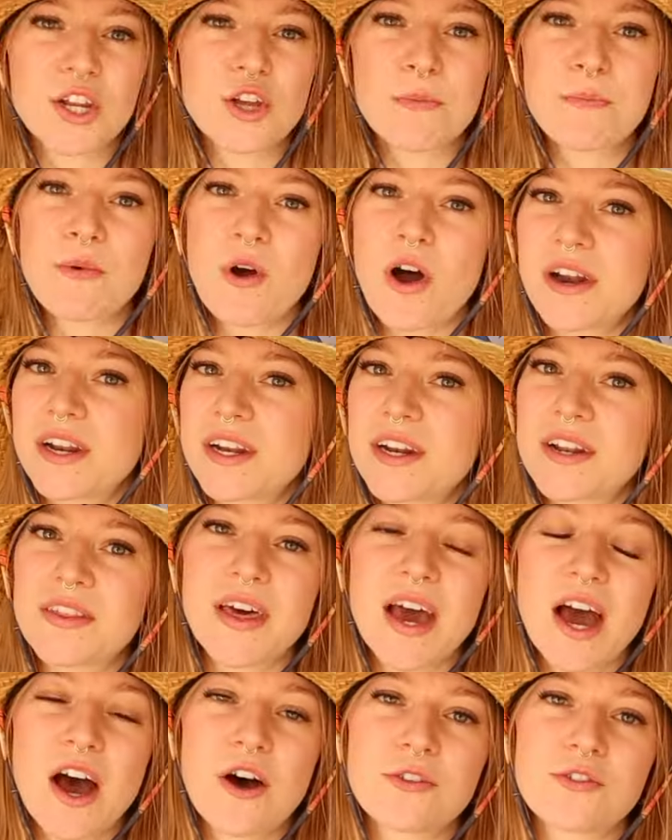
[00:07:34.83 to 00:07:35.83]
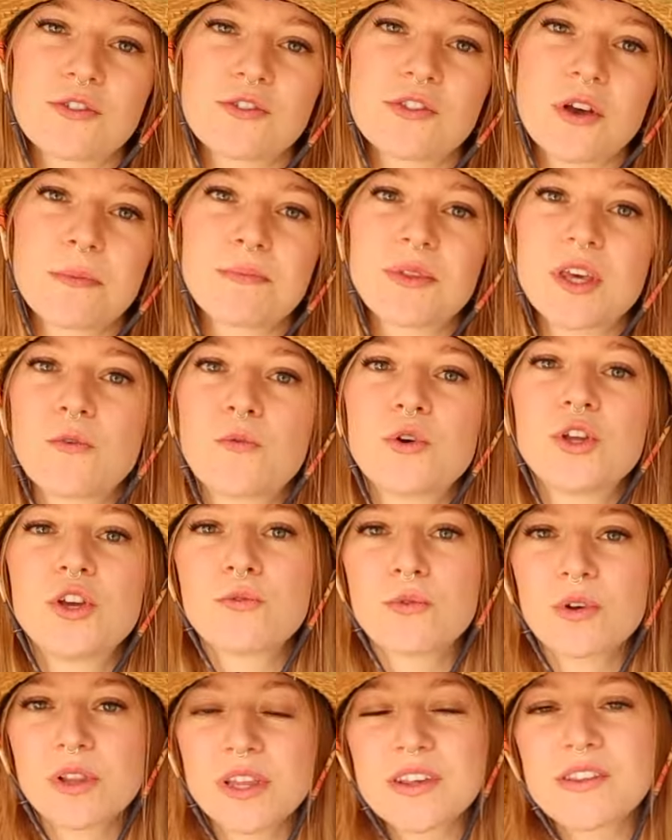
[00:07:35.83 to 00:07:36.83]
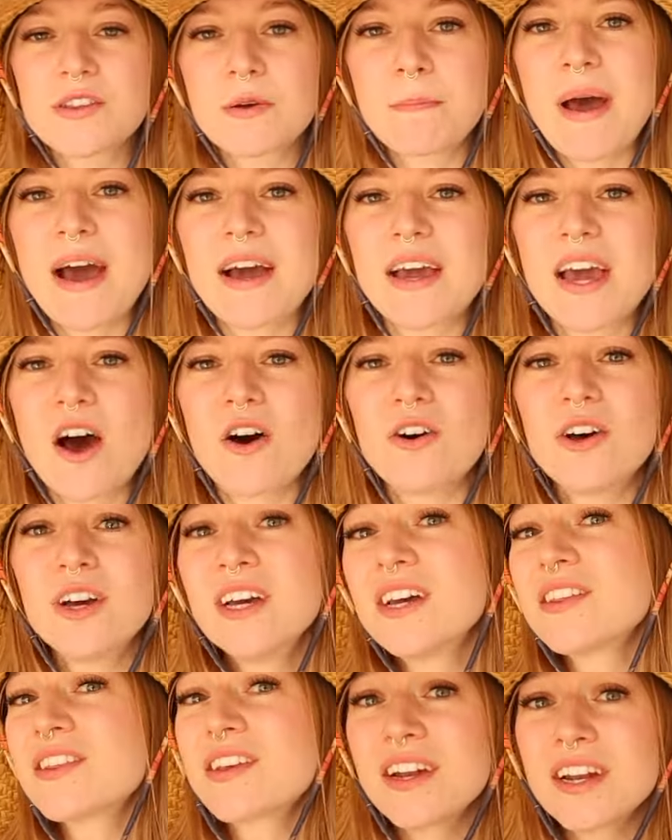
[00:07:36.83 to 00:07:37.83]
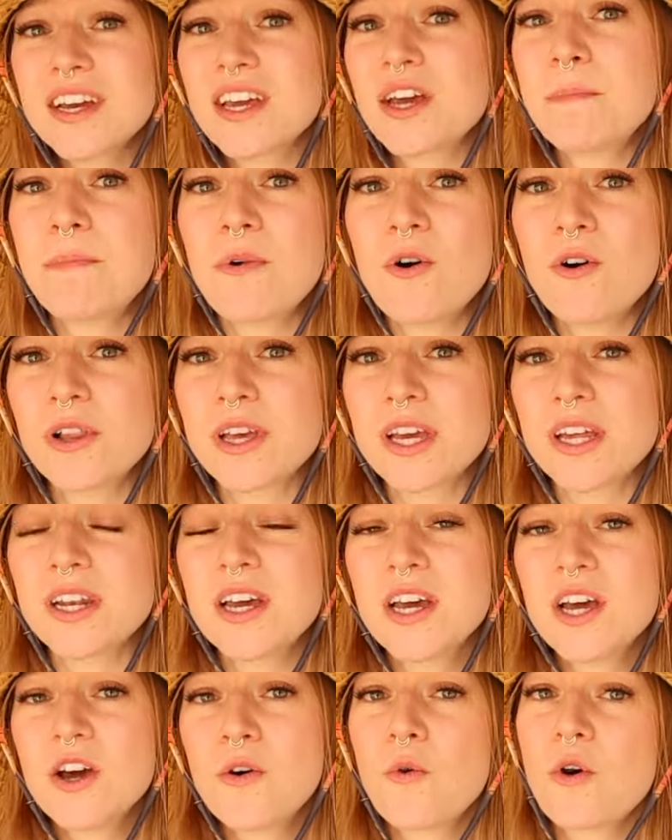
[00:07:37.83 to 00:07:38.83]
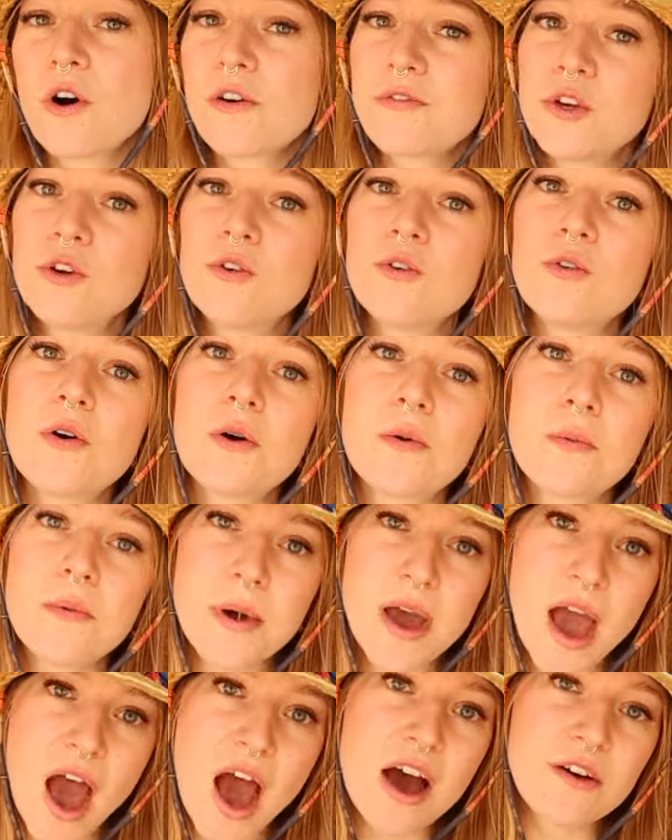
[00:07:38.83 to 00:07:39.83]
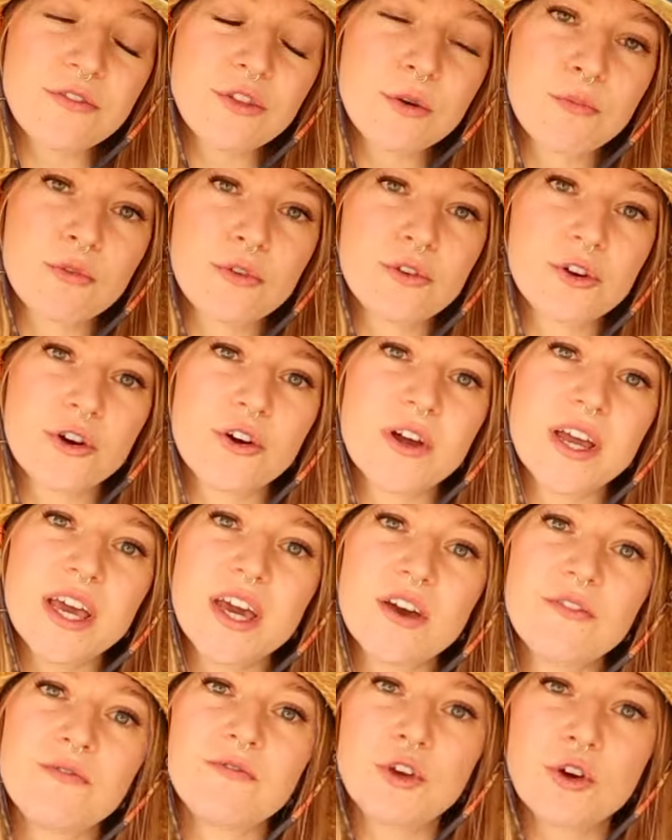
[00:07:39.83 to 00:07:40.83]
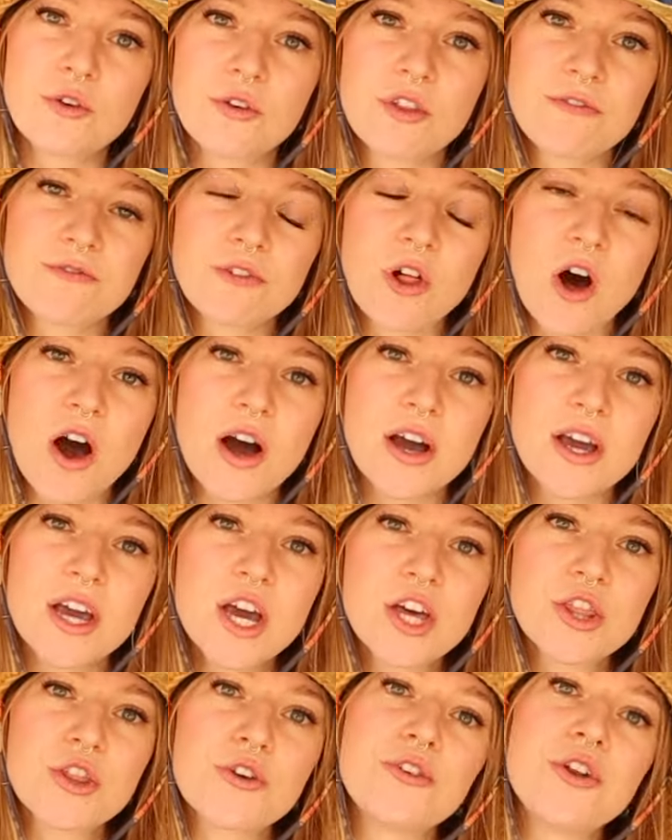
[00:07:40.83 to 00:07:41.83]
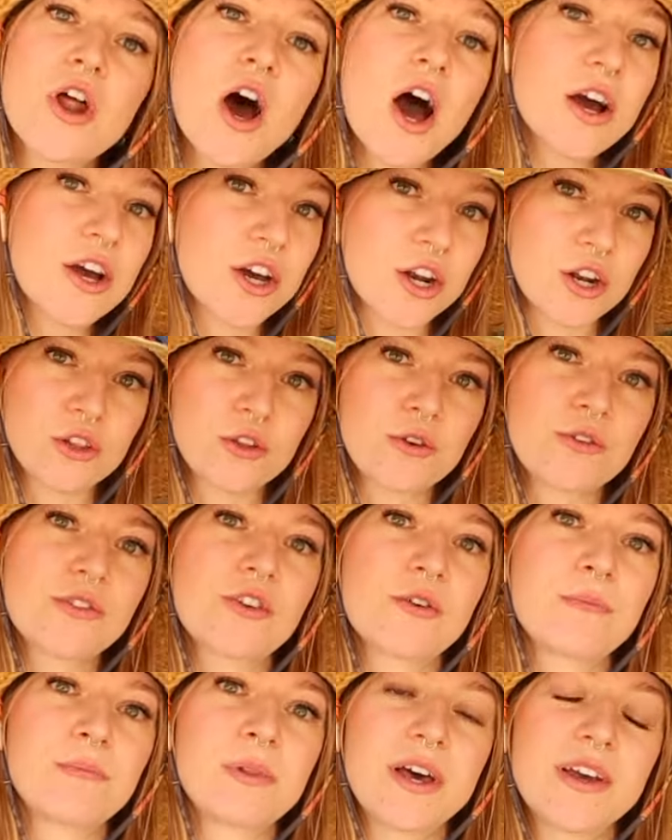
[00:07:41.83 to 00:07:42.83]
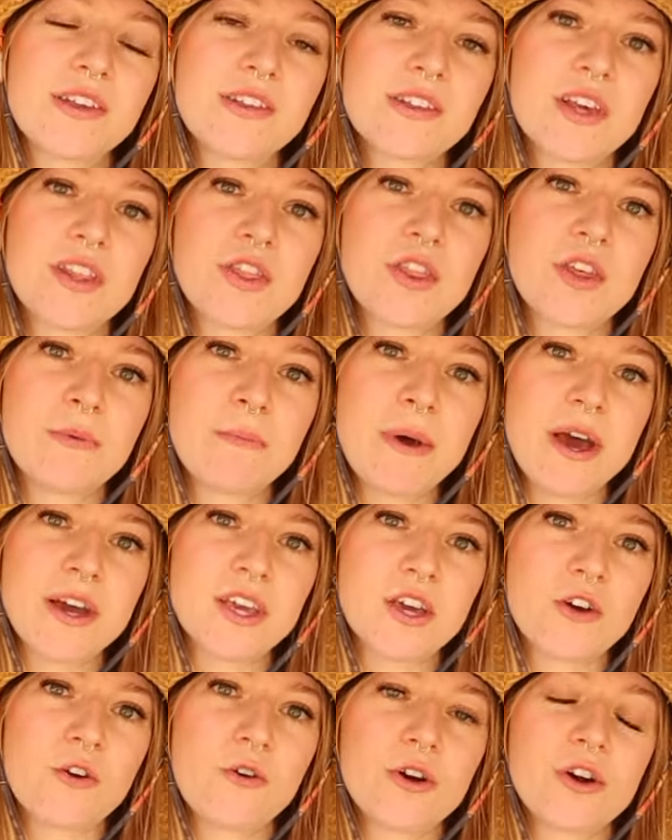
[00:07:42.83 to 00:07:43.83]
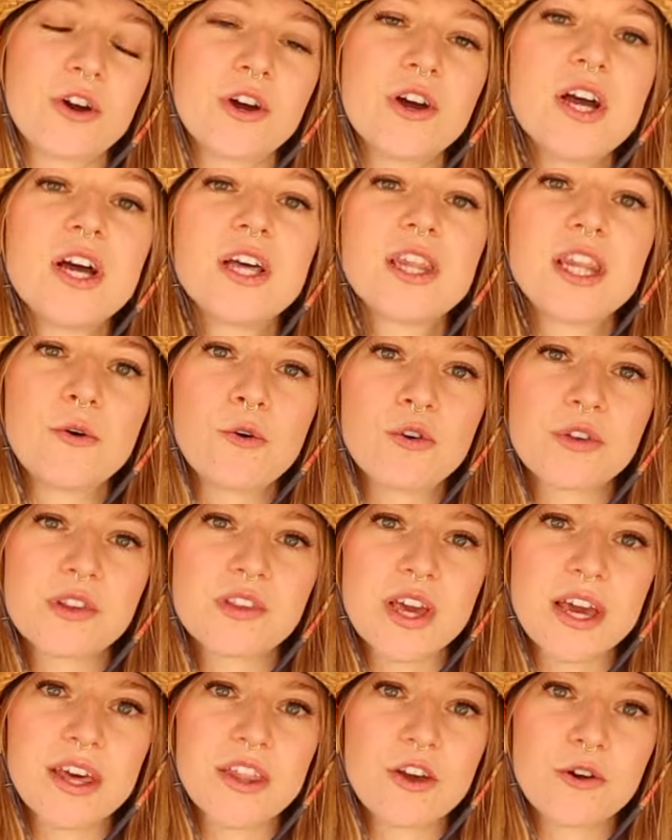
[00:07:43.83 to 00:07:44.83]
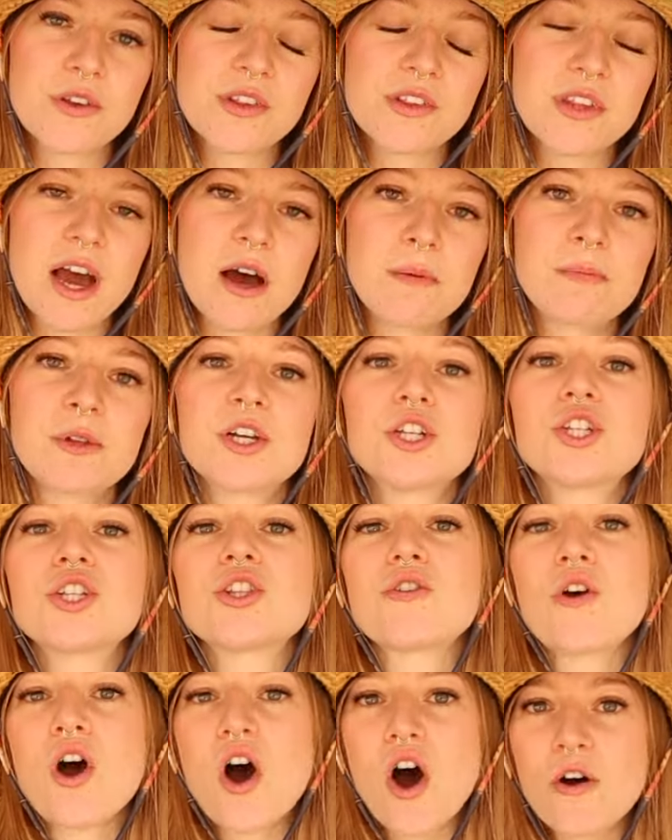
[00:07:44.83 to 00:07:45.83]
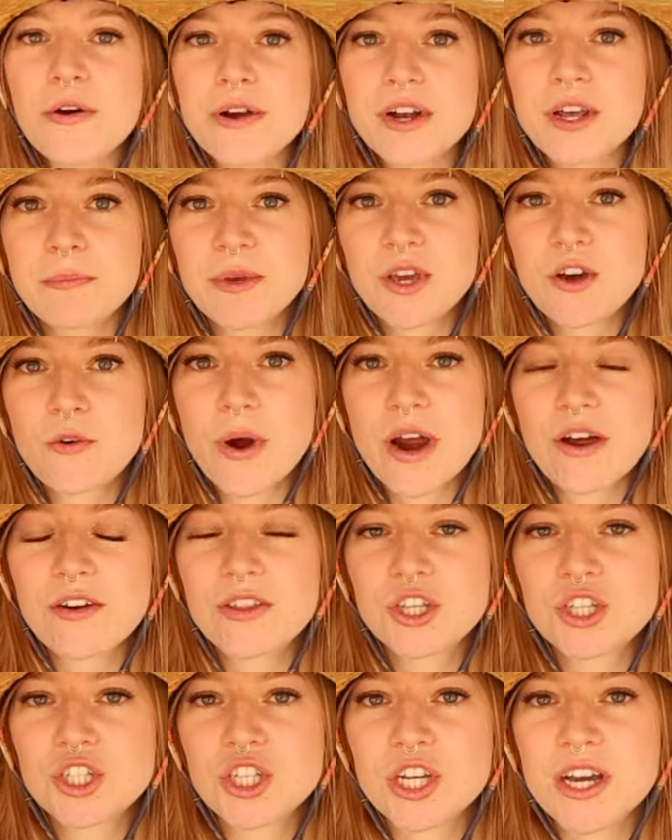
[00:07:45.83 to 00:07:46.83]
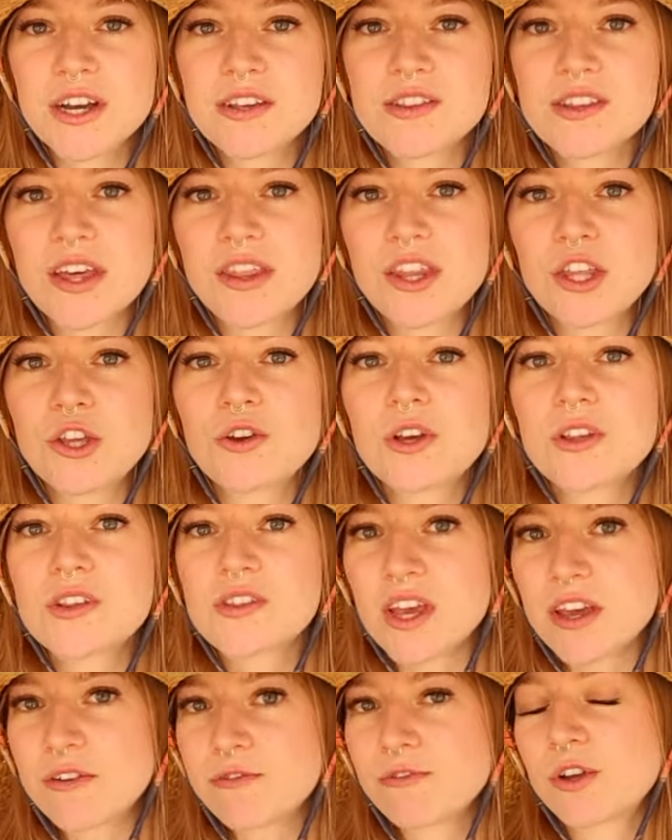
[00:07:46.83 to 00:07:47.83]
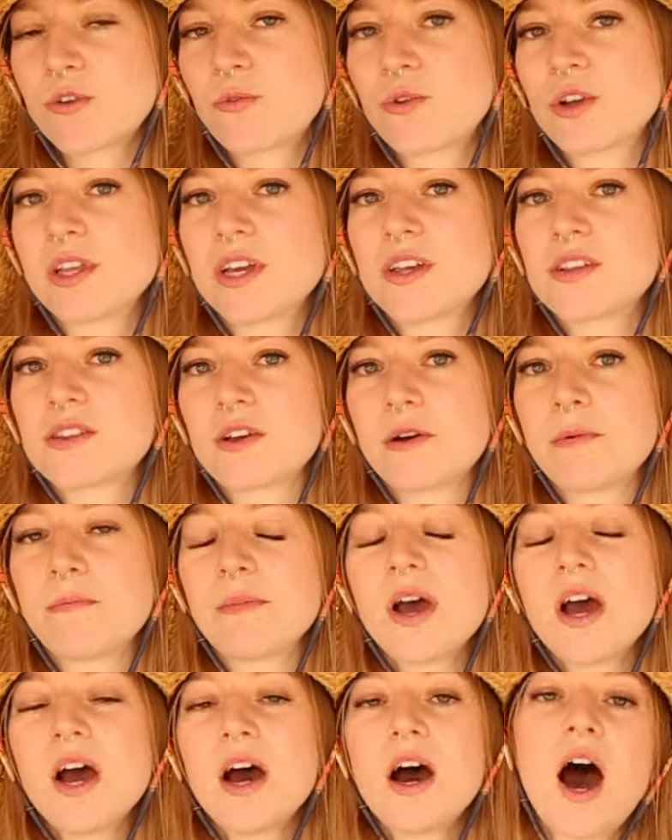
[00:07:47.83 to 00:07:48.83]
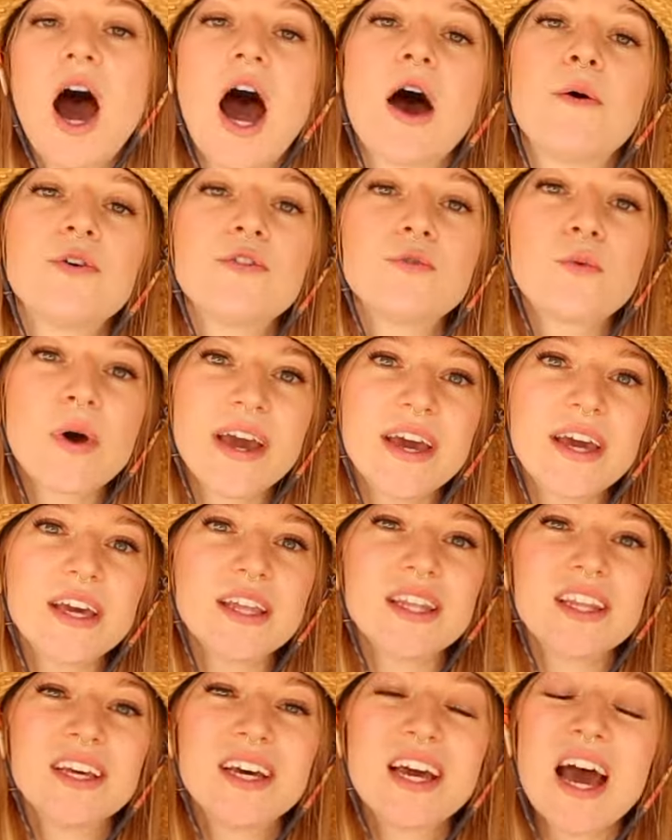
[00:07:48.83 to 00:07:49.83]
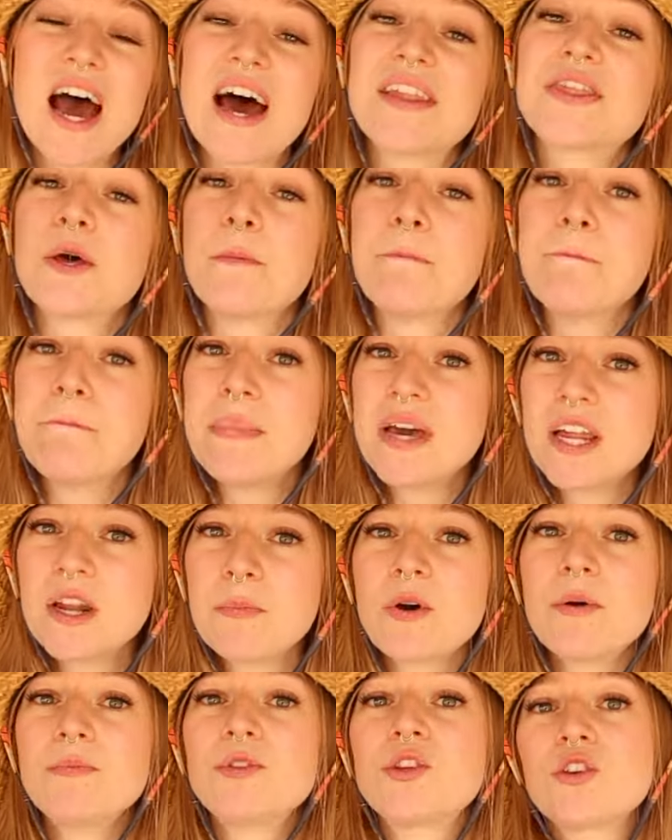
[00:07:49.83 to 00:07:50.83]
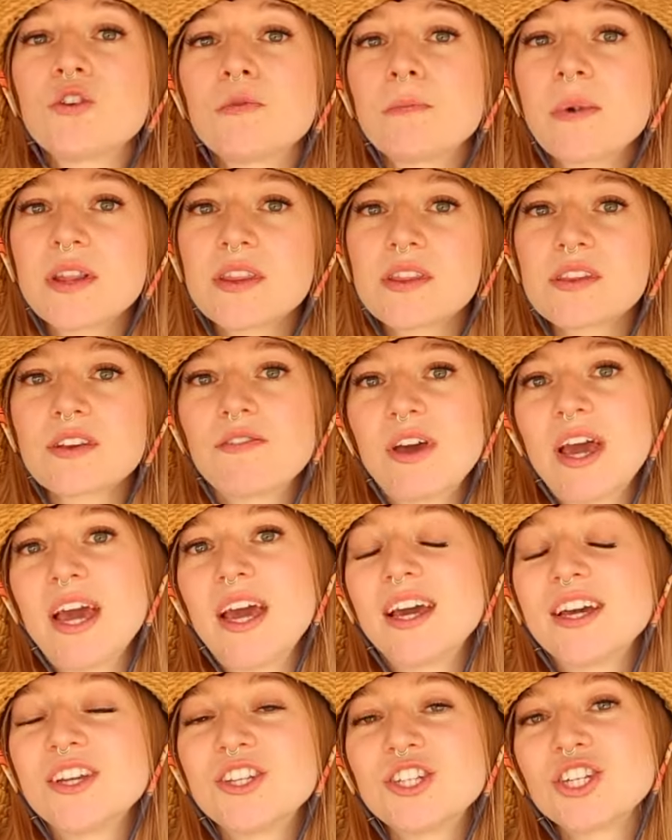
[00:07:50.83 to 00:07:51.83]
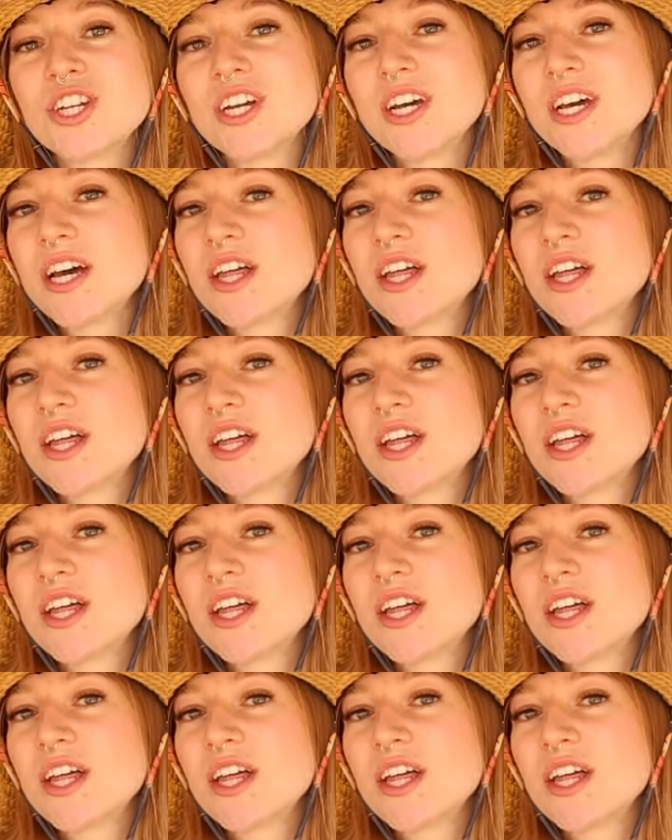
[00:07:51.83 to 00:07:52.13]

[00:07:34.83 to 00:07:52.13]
and you brought it in the house or something, when you release it back out, it's gonna get bullied. Well, if you have the brooder in view of the flock, they're not going to lose their place in the pecking order. They will stay there established. They'll already be aware of the chicks, and then you can safely release them. I would wait at the minimum 2 months of age.